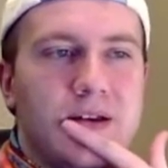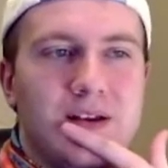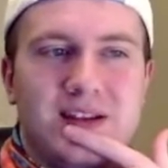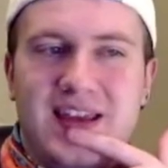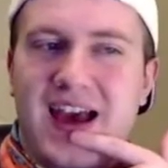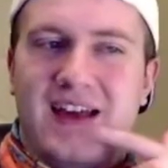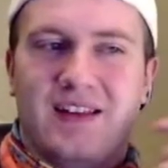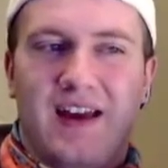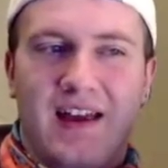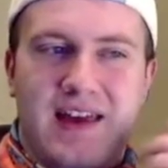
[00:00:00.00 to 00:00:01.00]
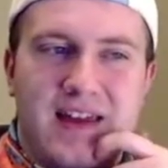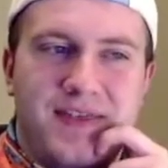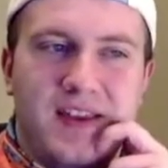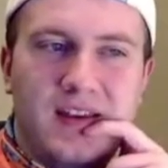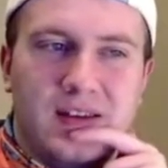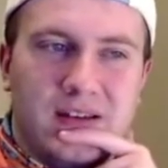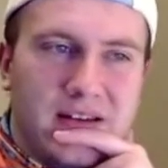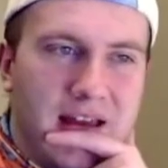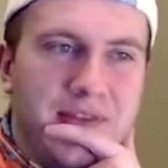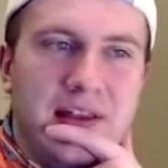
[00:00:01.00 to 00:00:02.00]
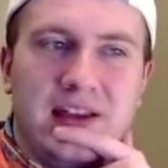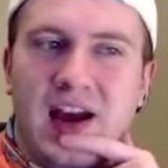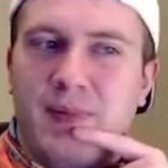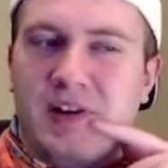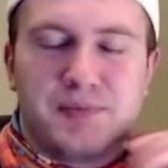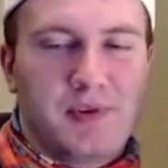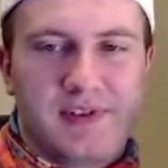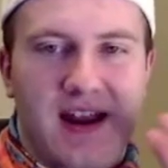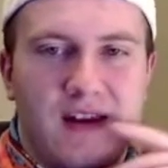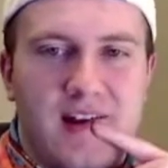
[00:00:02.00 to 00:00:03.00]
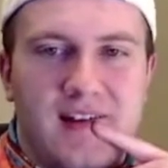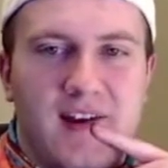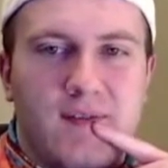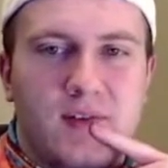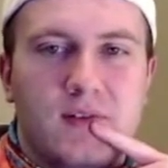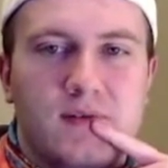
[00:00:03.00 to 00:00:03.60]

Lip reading: Yeah, I think complex personality on Kevin.